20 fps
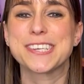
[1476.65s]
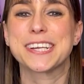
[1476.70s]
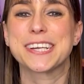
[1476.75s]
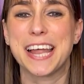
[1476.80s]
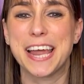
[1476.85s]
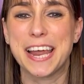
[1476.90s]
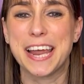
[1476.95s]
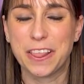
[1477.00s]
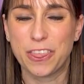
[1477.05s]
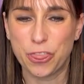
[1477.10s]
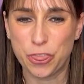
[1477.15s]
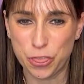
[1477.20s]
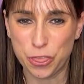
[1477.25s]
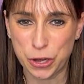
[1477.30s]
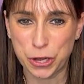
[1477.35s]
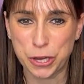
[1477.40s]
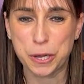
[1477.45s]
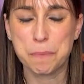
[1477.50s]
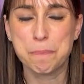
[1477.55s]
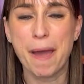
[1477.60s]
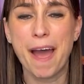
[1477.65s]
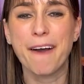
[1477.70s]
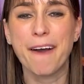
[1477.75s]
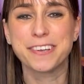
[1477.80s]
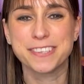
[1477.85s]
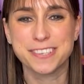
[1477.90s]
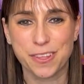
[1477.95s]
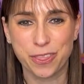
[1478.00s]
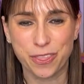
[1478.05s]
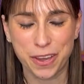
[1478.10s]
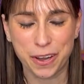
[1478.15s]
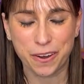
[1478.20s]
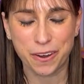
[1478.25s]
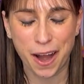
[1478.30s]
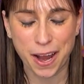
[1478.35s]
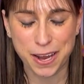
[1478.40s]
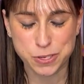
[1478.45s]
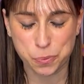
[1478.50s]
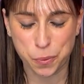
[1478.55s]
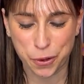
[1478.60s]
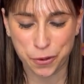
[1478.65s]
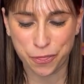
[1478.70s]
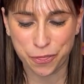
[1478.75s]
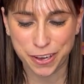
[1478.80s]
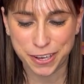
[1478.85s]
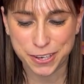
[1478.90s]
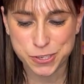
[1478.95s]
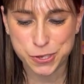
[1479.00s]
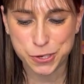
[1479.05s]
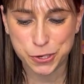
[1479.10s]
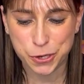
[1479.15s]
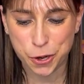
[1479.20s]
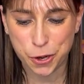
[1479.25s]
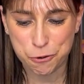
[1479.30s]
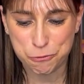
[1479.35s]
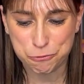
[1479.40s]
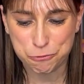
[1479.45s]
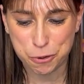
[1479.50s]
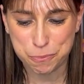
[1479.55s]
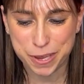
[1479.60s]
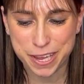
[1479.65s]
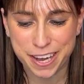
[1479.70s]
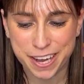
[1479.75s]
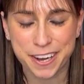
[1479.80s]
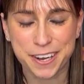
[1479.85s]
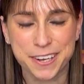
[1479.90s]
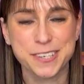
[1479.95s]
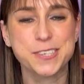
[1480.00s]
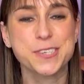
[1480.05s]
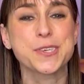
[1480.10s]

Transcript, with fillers: to like think about and to theorize where things could go from here.